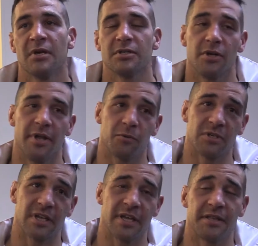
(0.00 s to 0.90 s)
So that
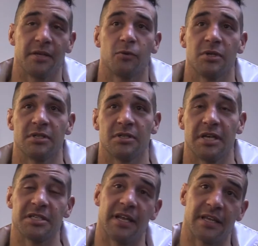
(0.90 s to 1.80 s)
was a cat that was
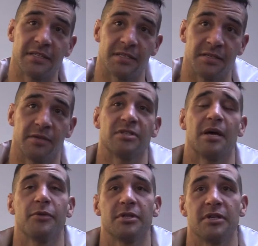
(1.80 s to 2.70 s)
actually had kittens that was
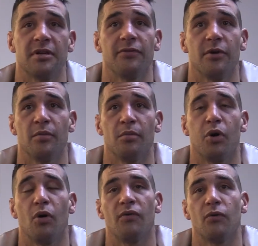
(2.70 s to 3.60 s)
up the telephone
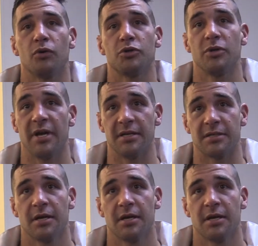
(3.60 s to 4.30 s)
pole for 2 days.